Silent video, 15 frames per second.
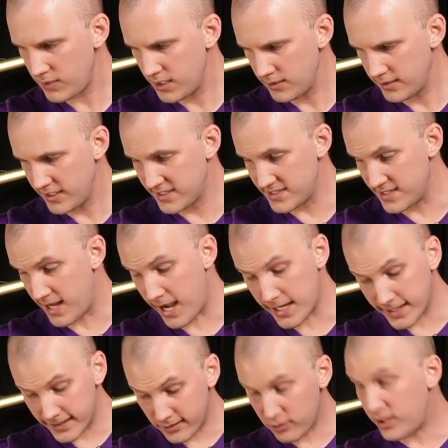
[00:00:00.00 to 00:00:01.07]
It's not
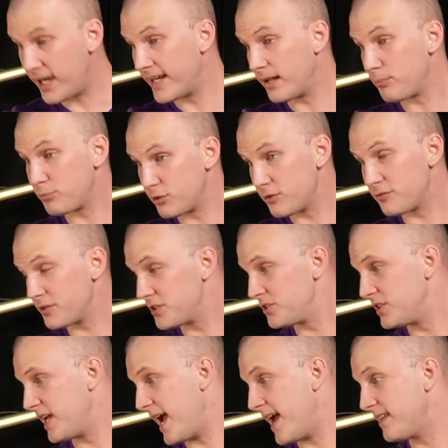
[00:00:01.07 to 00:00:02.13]
going to line up
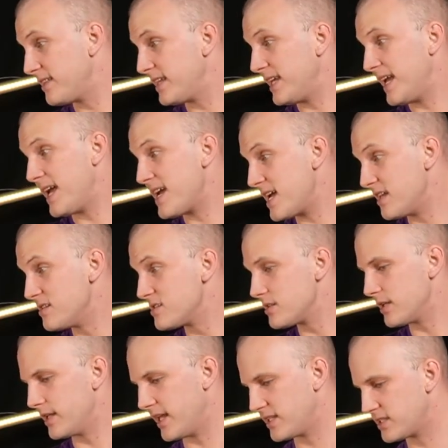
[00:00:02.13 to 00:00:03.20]
perfectly at the ends,
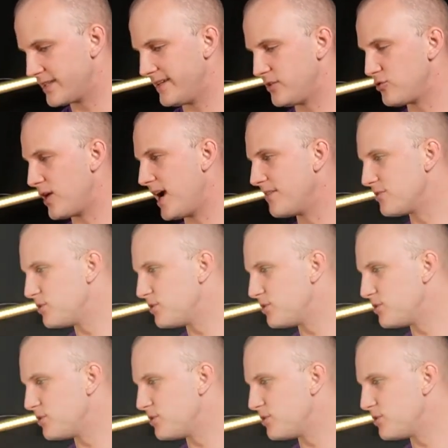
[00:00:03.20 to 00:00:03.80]
and that's going to drive you